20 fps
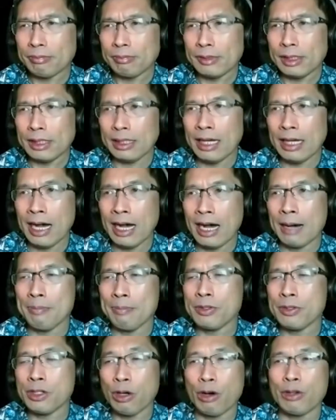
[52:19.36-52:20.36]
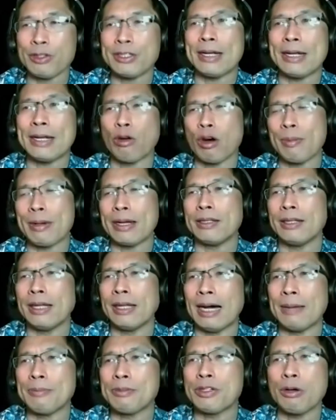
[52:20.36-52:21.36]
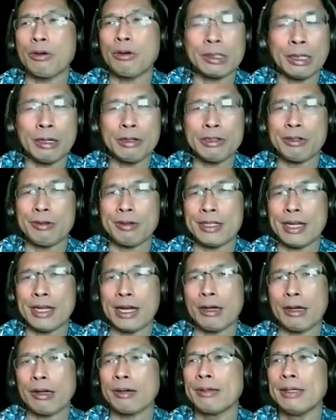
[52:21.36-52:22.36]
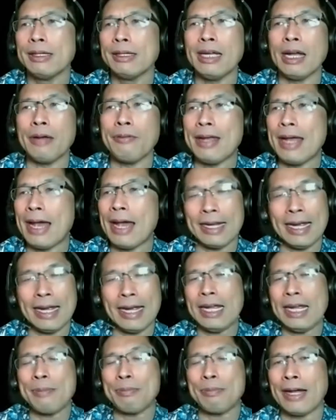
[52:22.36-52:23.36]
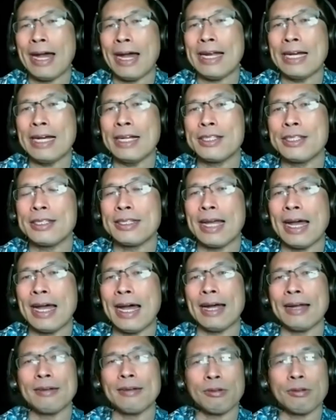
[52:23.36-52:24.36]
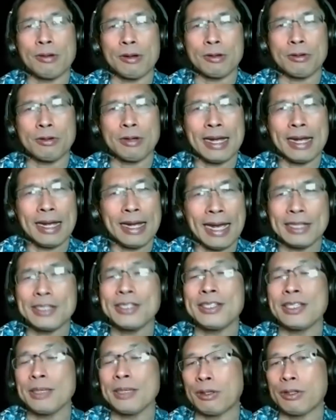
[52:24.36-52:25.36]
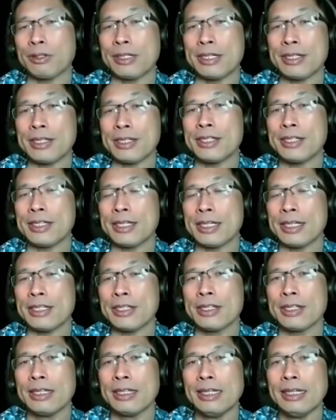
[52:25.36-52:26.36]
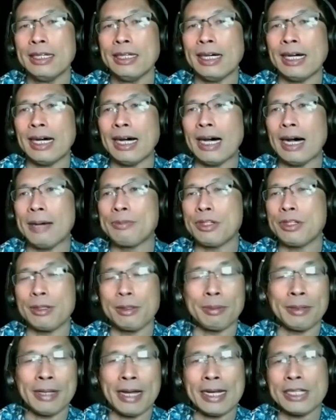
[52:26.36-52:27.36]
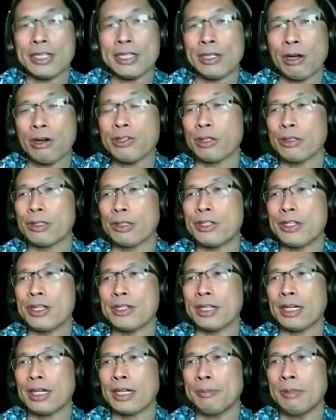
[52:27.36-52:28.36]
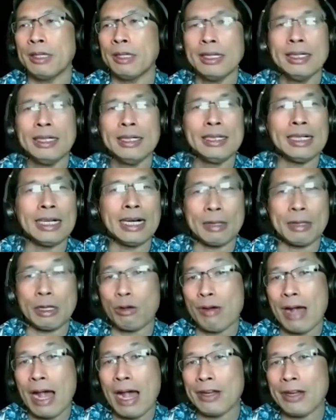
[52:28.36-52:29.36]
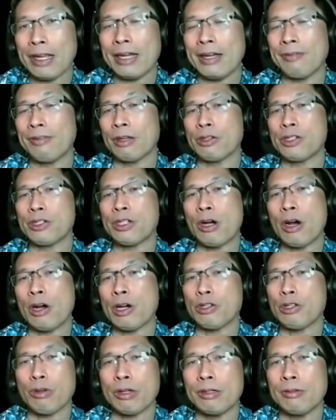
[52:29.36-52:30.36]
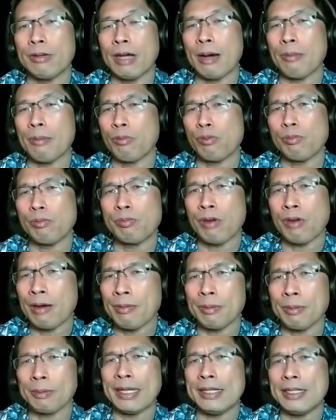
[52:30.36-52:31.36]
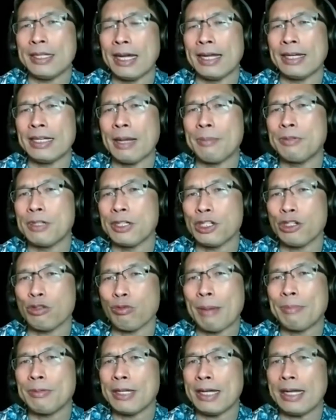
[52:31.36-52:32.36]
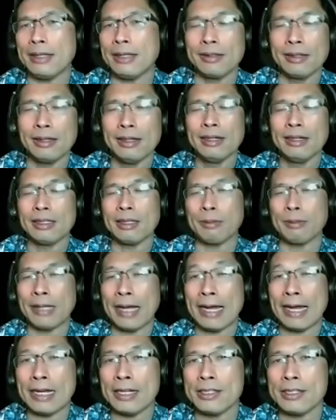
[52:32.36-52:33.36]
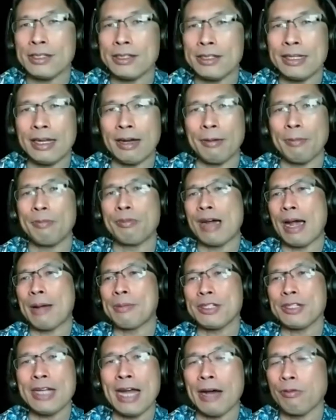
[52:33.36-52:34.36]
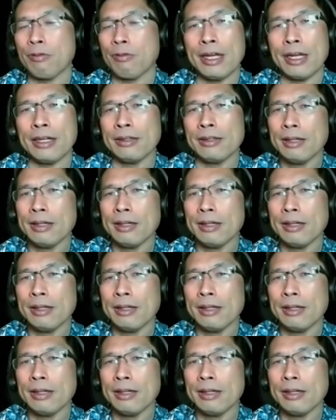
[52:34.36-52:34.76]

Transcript: um, stars that orbit um, so close to each other, if you had any planets that were had similar distances to the planets in our solar system, uh, the gravity of those stars would probably end up disrupting the planets, you know, perhaps not within